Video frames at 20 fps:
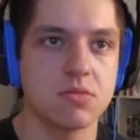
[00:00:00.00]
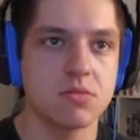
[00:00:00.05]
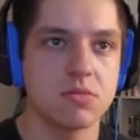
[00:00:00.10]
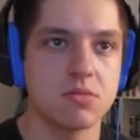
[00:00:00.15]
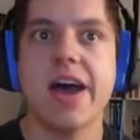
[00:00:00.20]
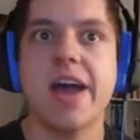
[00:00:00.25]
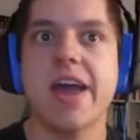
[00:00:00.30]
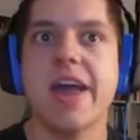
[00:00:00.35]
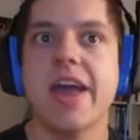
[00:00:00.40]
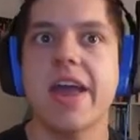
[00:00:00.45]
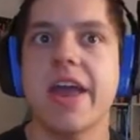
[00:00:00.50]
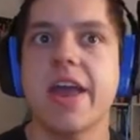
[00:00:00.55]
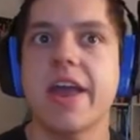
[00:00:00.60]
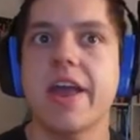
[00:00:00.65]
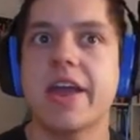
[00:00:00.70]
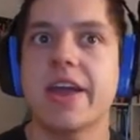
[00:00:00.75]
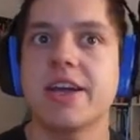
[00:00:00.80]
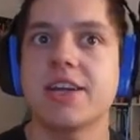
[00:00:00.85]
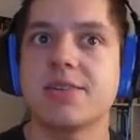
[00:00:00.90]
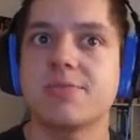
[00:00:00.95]
I
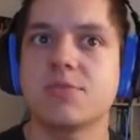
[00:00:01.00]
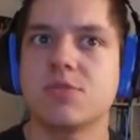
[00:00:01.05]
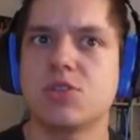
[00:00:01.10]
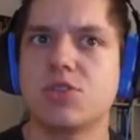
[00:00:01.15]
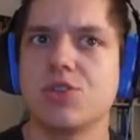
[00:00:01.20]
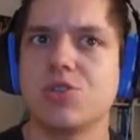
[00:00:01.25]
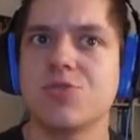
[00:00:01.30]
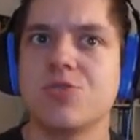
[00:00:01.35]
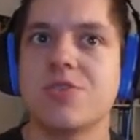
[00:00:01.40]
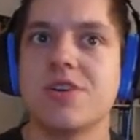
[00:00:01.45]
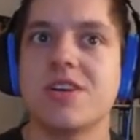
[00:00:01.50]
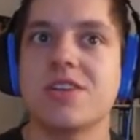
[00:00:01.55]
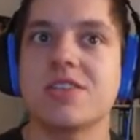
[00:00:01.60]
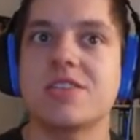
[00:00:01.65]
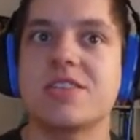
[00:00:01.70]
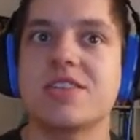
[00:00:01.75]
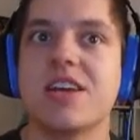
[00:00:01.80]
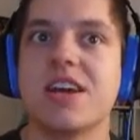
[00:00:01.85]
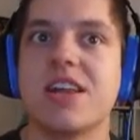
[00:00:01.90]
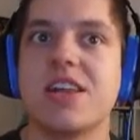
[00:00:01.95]
am too
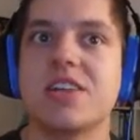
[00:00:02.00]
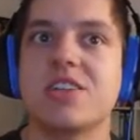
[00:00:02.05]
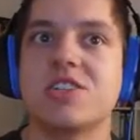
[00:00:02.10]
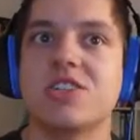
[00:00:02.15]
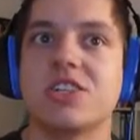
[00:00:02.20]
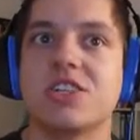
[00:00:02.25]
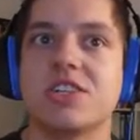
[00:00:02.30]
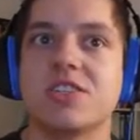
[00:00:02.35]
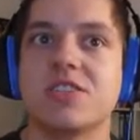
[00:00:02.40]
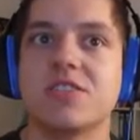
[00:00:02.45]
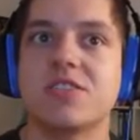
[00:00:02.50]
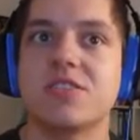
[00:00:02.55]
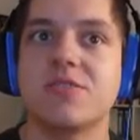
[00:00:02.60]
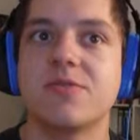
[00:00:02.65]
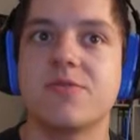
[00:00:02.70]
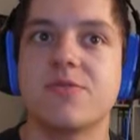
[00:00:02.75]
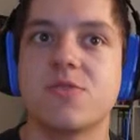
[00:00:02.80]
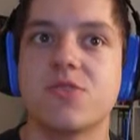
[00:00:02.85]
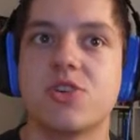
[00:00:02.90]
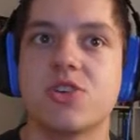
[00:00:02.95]
intelligent
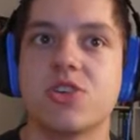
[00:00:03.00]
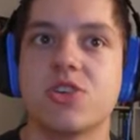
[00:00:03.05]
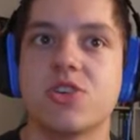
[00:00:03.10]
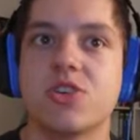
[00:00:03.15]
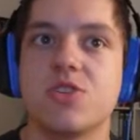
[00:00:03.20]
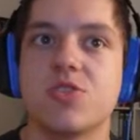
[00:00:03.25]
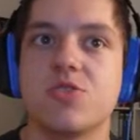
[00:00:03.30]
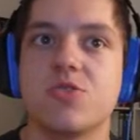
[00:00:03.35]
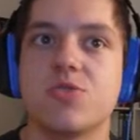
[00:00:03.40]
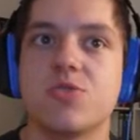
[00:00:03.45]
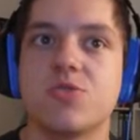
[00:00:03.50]
for you.